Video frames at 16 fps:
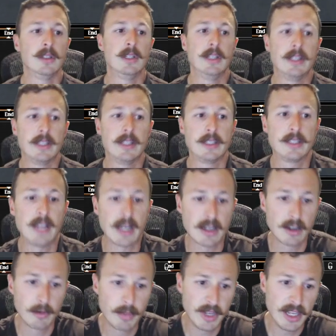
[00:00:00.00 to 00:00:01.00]
This deck could
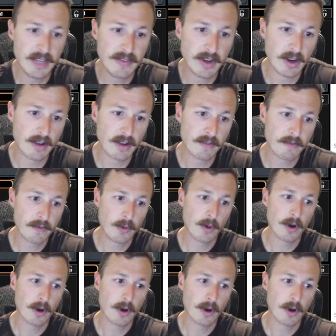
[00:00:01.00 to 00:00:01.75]
be even on 4.